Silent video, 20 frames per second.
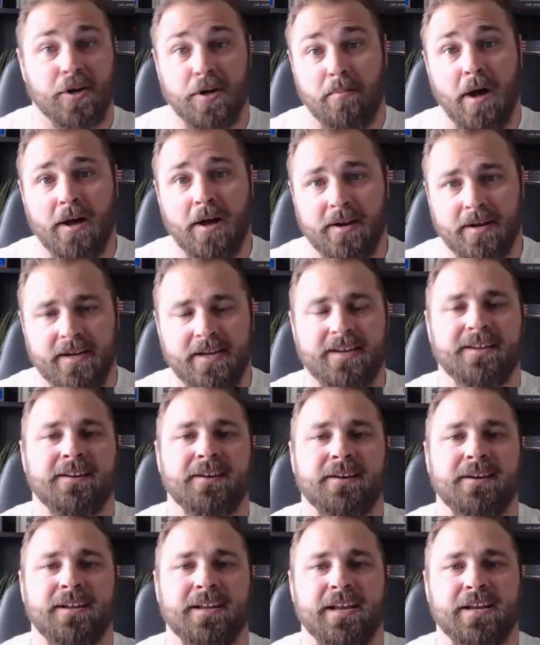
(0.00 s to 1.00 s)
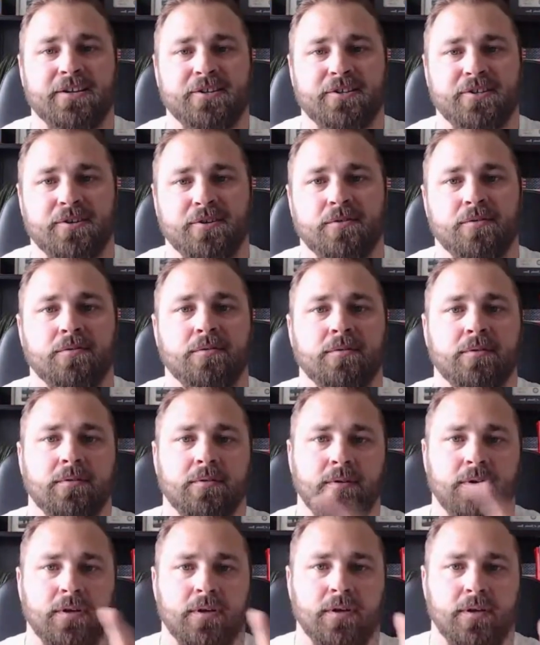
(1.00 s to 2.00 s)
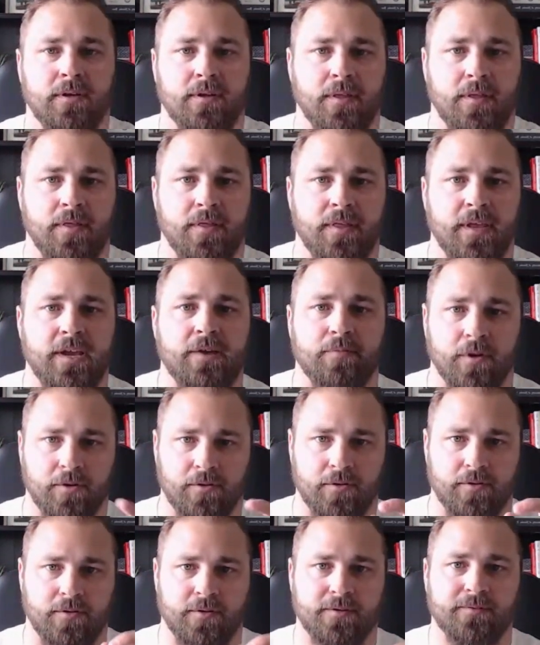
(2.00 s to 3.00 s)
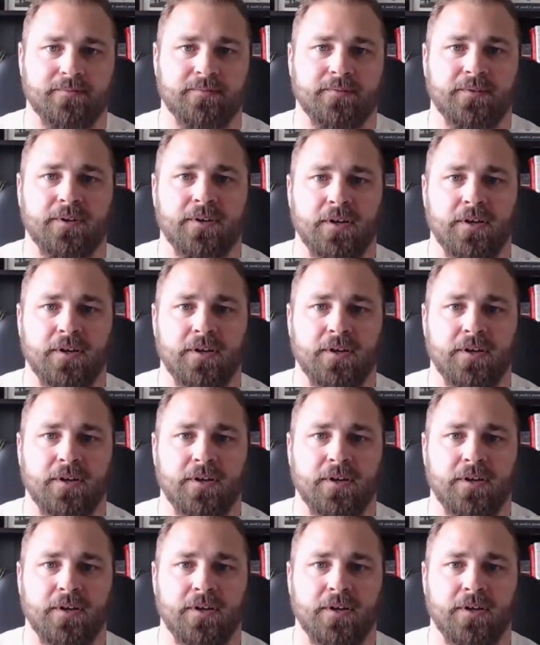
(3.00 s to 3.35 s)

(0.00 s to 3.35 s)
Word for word: you're a commodity, into the recruiter.